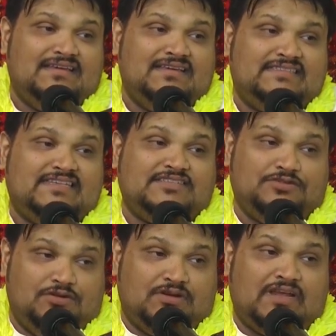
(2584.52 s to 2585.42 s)
He says,
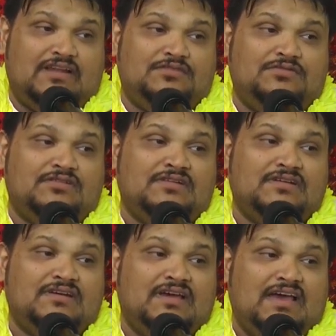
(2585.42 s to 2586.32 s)
you know what I'll do?
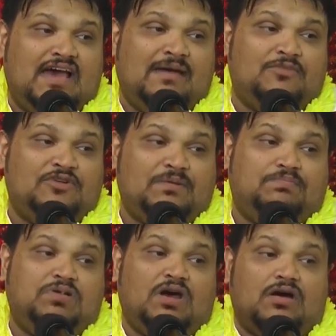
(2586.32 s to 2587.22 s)
I'm going to
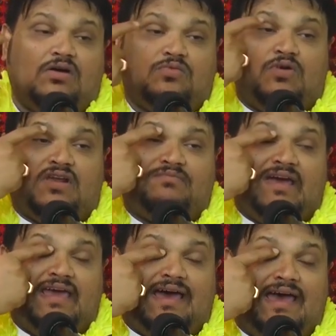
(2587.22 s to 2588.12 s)
pluck out one of
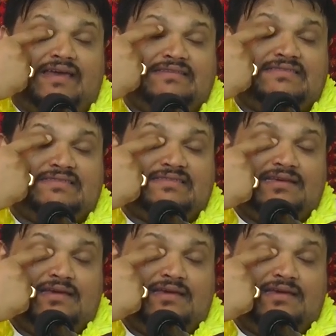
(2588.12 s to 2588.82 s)
my eyes.